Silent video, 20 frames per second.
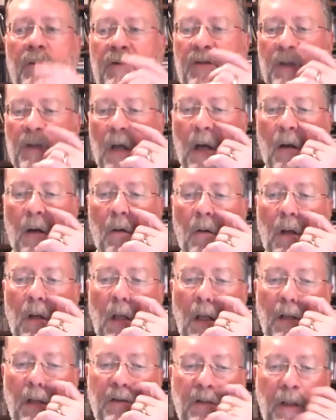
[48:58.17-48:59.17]
So
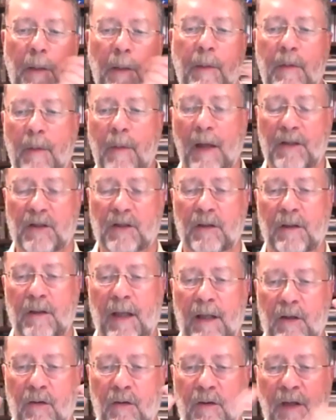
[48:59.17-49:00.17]
let me mention
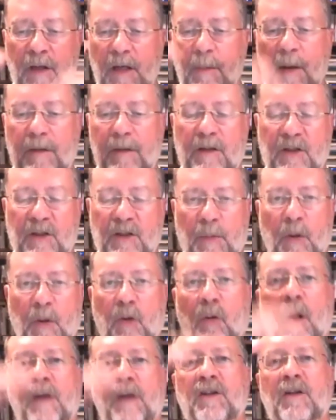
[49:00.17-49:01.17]
that you think about this
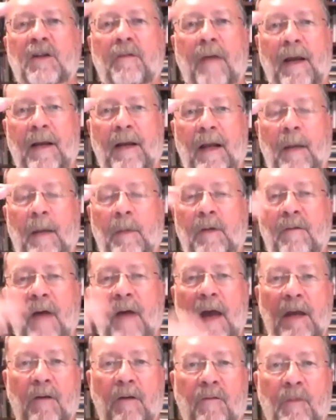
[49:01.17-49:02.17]
progression of economic
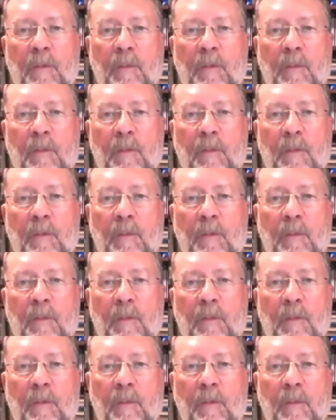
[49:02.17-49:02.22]
value